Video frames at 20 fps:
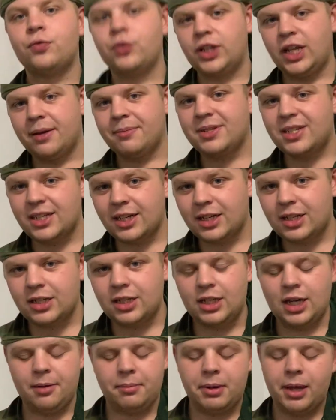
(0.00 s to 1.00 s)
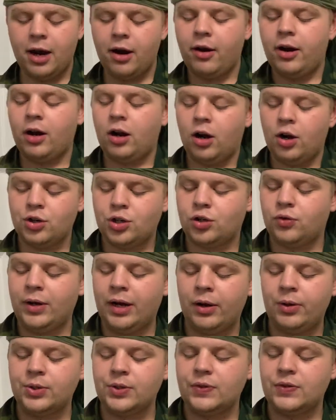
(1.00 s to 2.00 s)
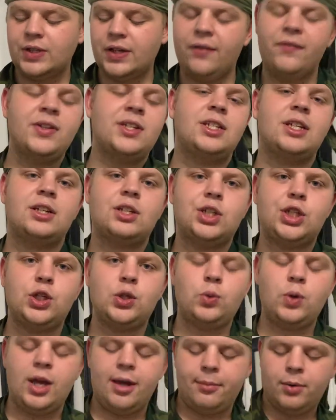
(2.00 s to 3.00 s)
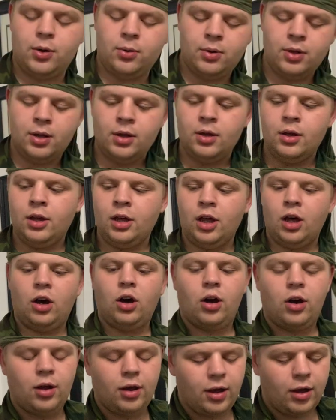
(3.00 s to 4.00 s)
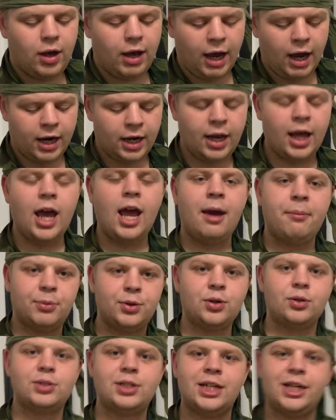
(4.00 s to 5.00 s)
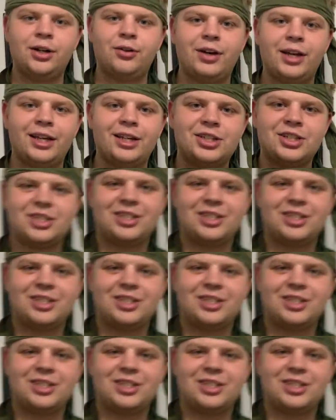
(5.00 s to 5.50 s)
for the M60. I'm carrying 100 rounds of 7.62 ammo on 13 weeks.